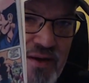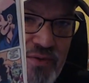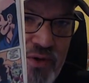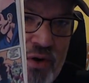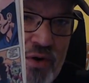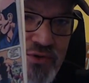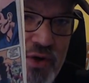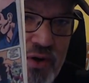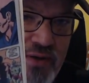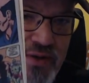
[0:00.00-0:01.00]
they're all
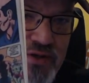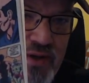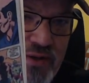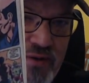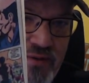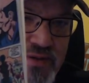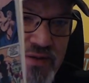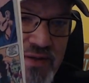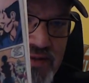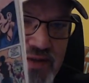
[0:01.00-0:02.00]
talking to each other.
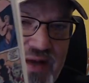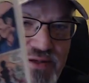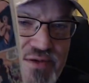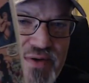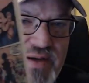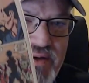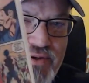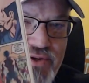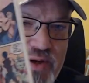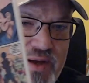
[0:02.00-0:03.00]
These guys over here
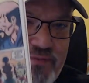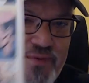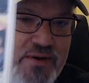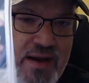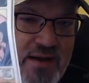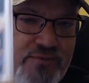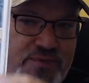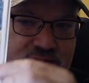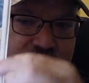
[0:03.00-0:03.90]
are trying to figure out if it's